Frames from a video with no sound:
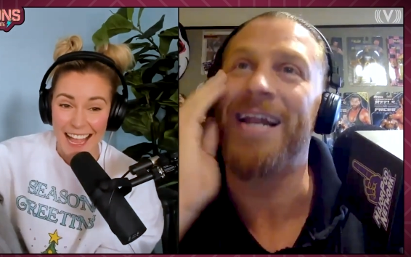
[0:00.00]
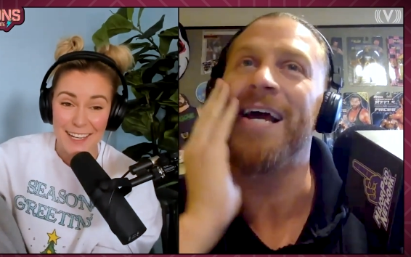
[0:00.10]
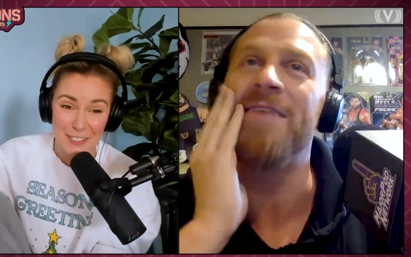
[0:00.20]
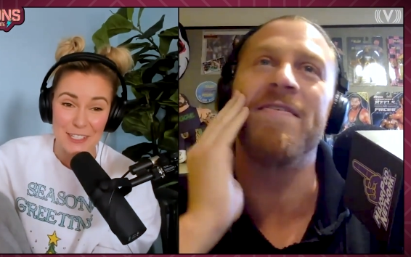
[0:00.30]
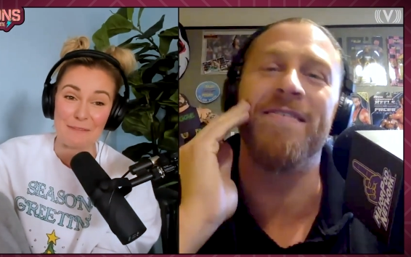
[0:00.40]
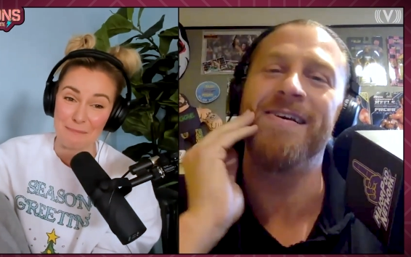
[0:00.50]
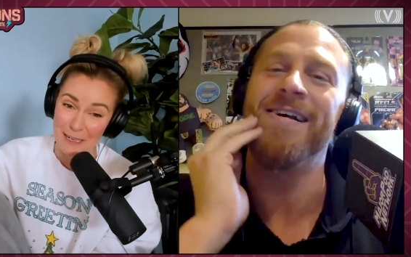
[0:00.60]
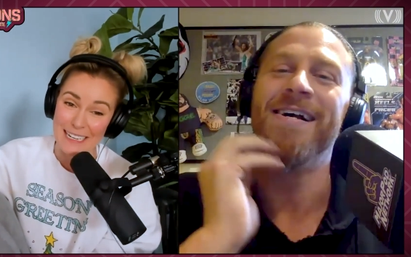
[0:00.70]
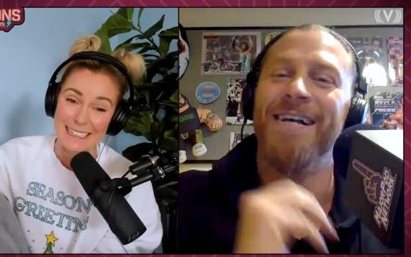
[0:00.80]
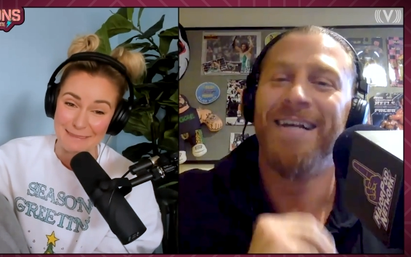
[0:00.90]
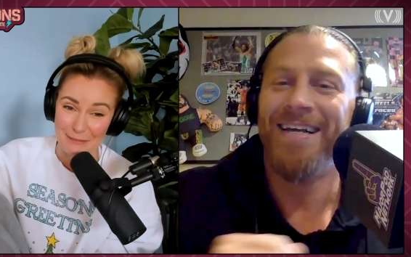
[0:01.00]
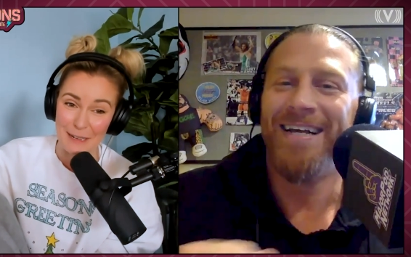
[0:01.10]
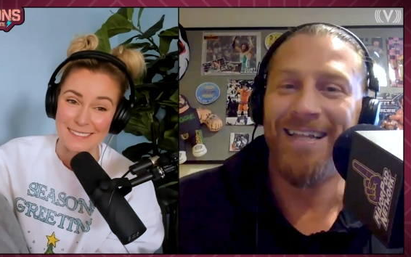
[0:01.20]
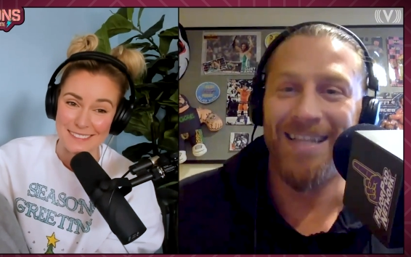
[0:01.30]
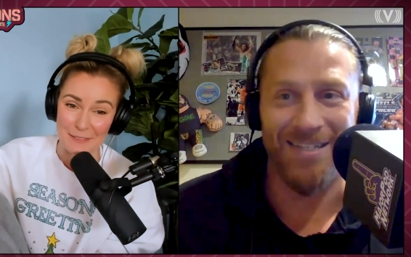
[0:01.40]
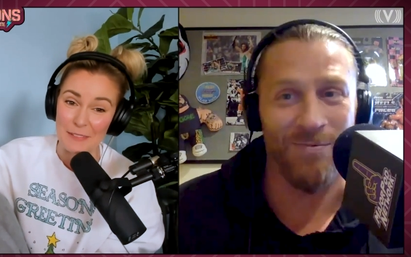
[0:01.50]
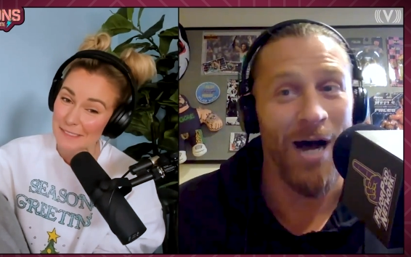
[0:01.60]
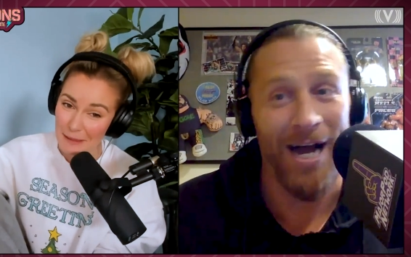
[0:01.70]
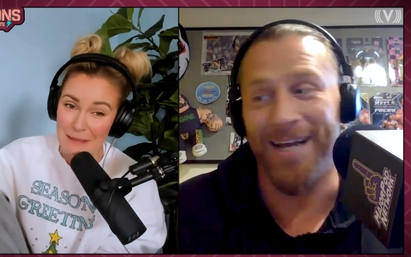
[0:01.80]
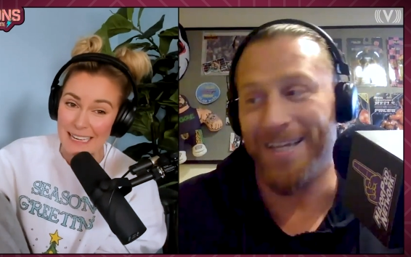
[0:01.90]
Speaker 1: it's actually you, pretty impressive.
Speaker 2: That's
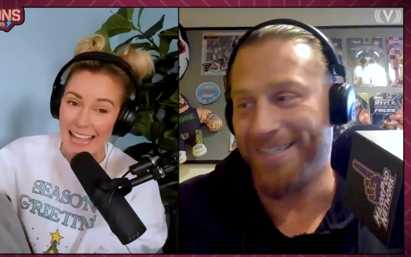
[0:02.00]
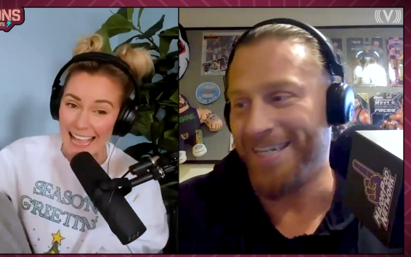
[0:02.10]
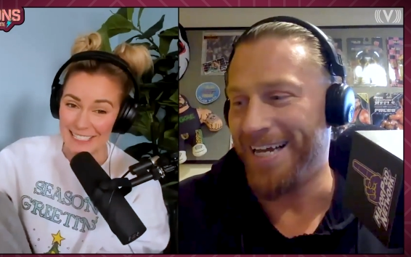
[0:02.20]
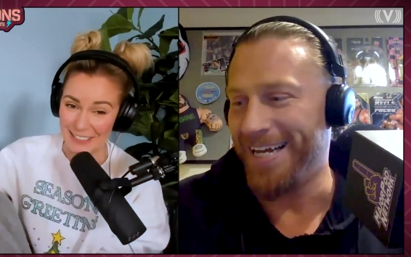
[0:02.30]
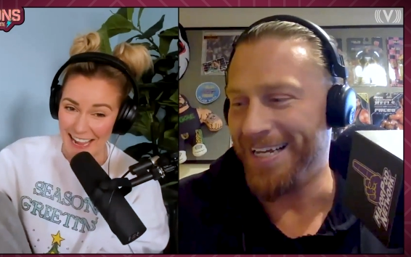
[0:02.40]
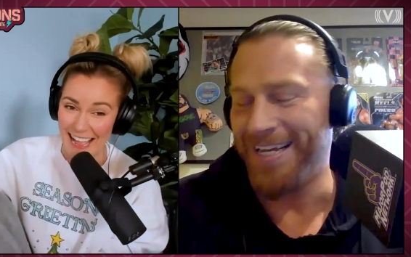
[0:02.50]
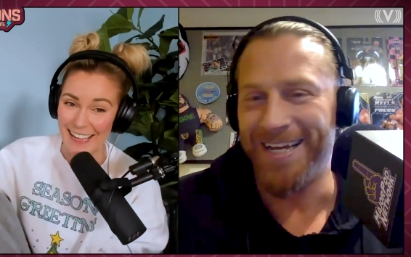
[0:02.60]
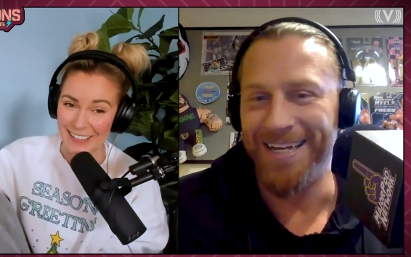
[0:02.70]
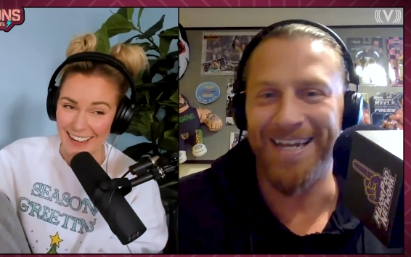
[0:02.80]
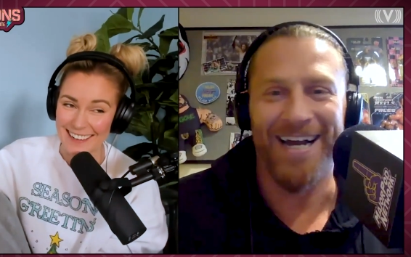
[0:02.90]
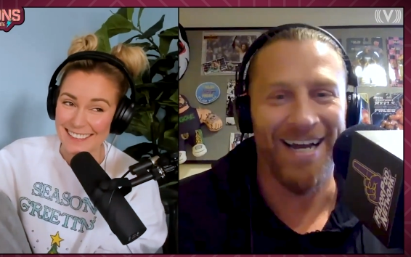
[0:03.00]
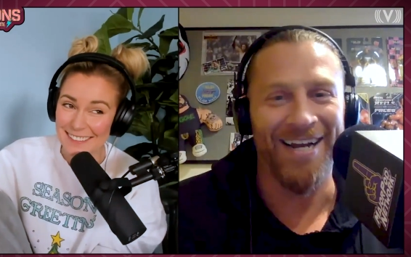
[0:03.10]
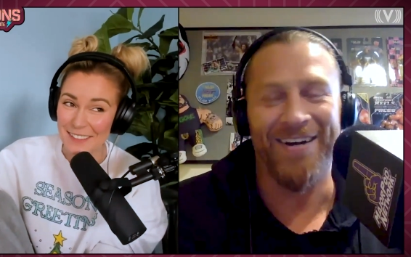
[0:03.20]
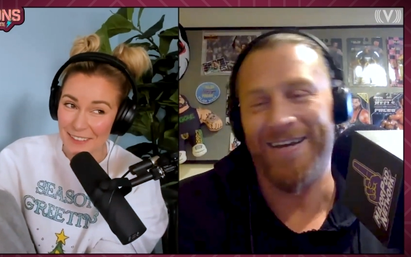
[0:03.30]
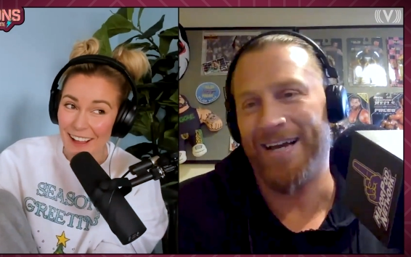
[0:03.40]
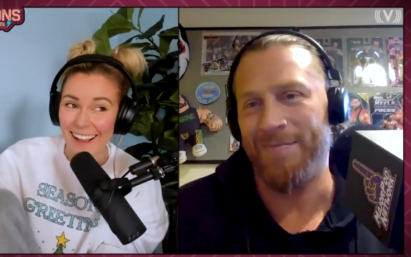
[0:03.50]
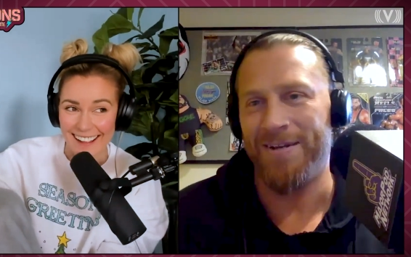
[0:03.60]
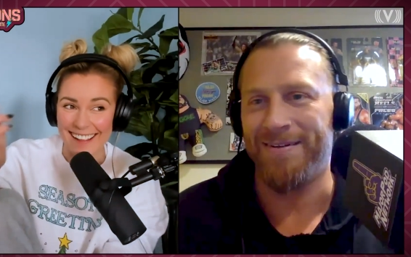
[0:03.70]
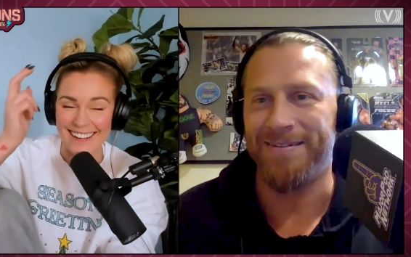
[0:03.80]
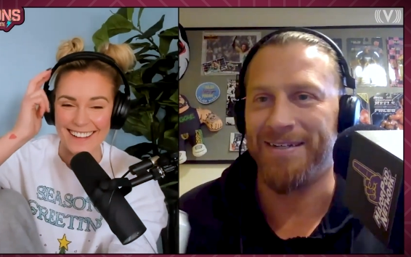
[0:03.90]
wild. To hang yeah, your hat yeah. off. Yeah, I know.
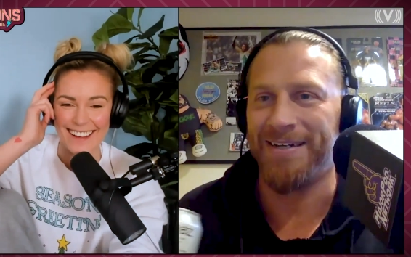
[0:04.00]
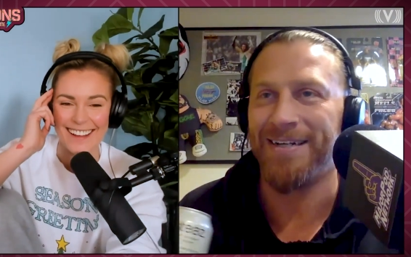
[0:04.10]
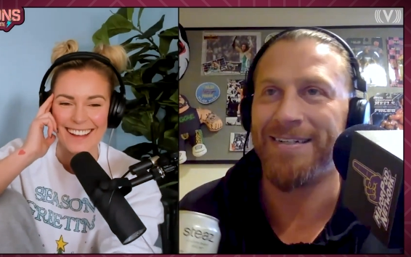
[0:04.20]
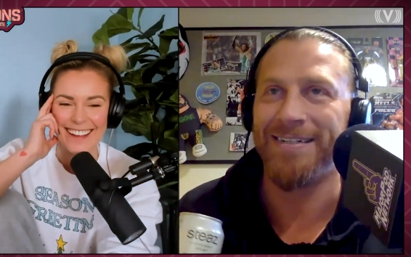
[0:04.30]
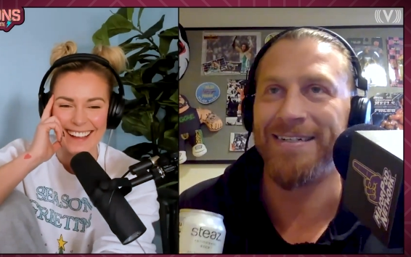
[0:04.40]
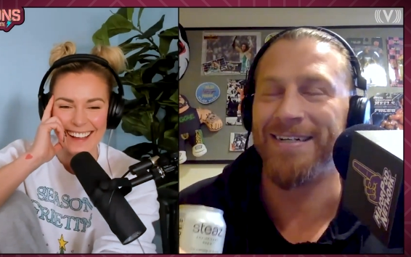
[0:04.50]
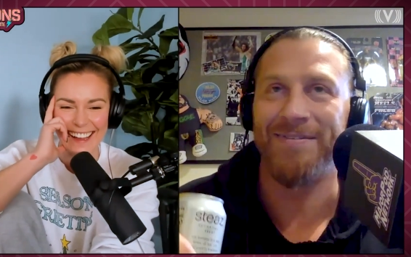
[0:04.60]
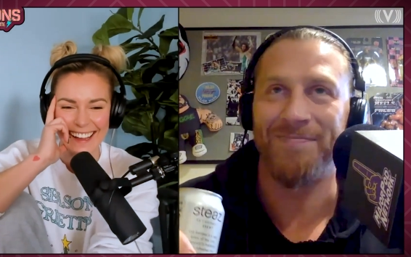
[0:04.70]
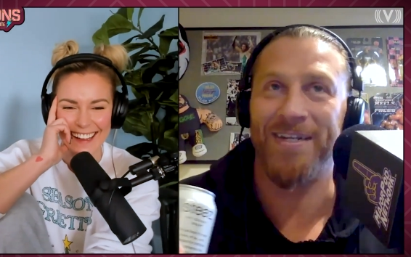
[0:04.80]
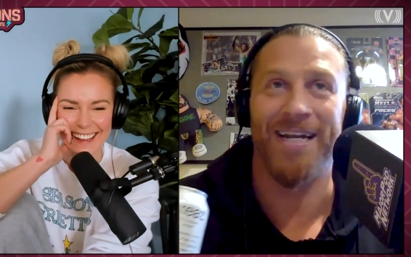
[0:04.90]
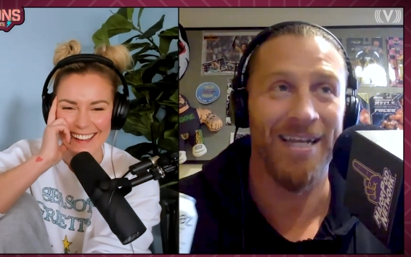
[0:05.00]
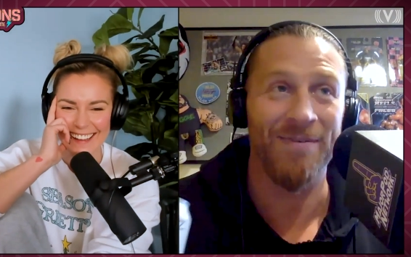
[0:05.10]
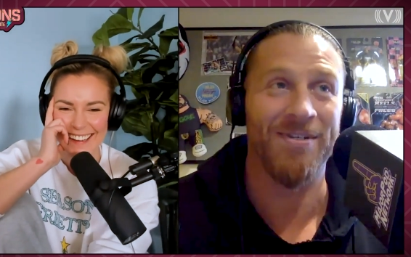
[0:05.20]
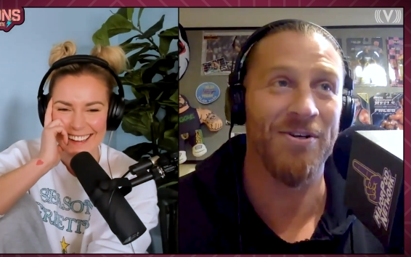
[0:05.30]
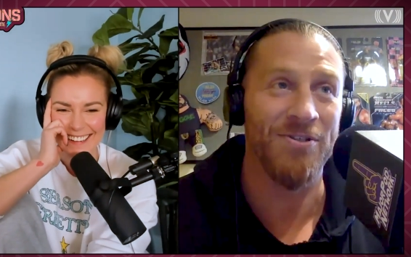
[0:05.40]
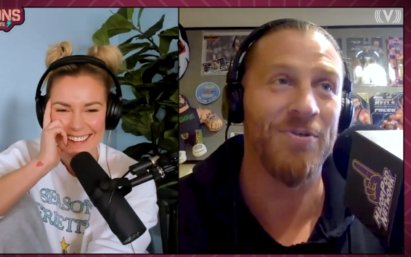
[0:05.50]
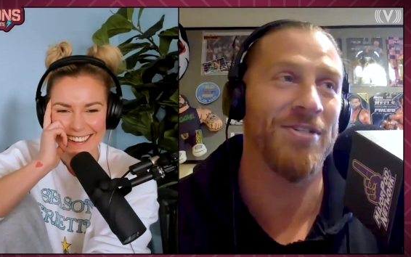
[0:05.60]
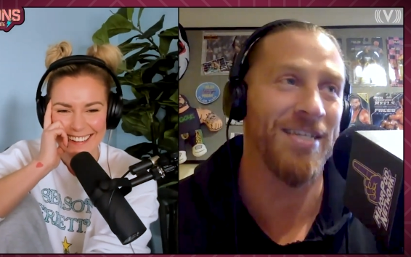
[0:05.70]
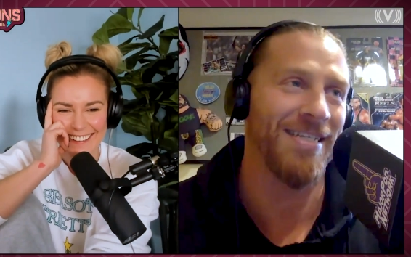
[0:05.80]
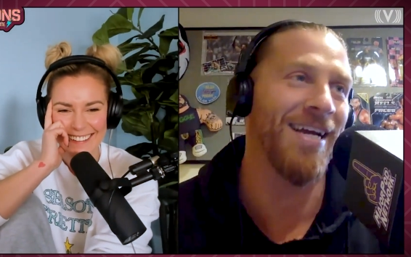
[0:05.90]
Yeah. Did I think it was going to two
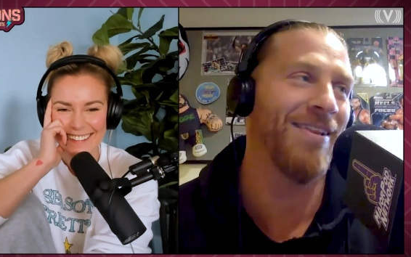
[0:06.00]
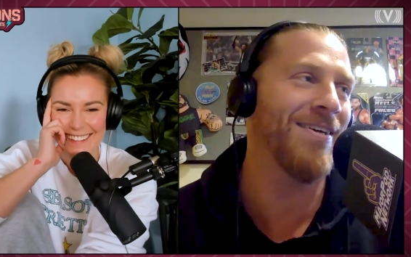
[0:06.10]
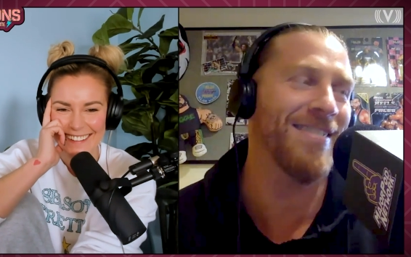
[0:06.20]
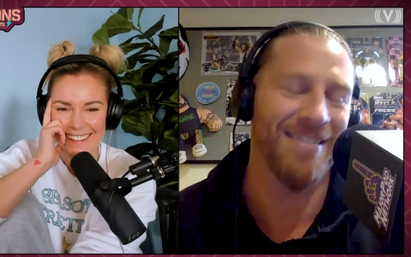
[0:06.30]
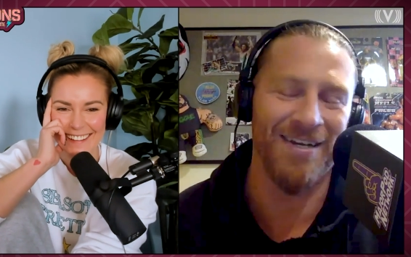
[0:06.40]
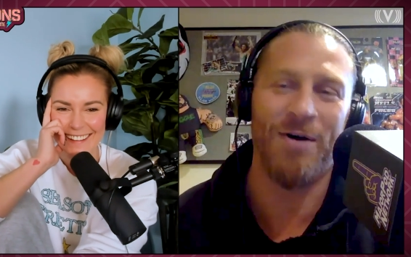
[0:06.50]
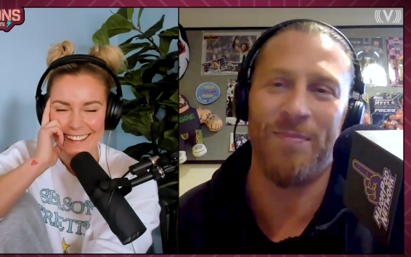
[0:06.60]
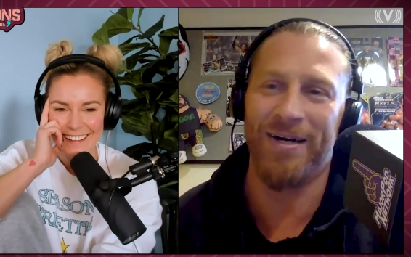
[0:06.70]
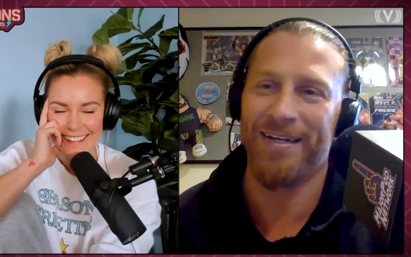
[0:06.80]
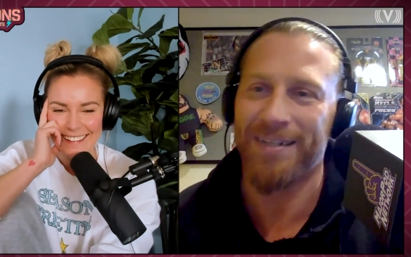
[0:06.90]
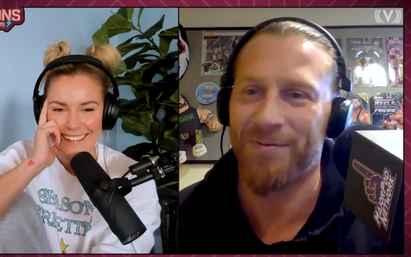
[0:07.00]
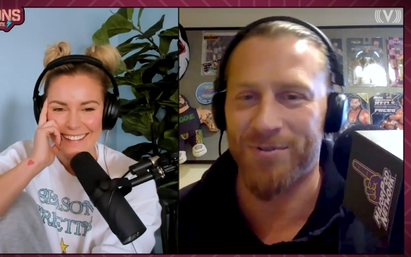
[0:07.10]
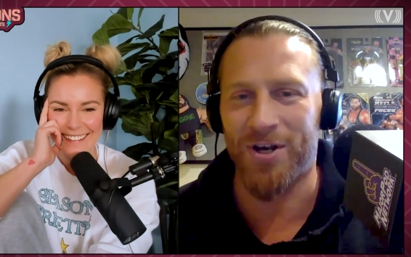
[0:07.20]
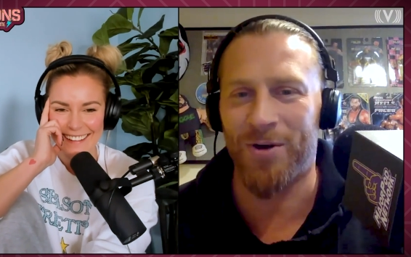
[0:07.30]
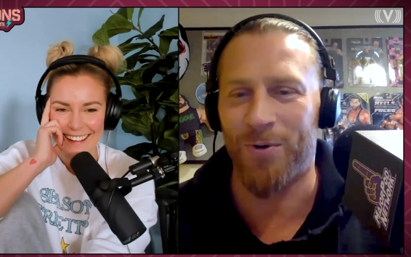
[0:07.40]
hundred sixty-nine losses? No, but it was
Speaker 1: all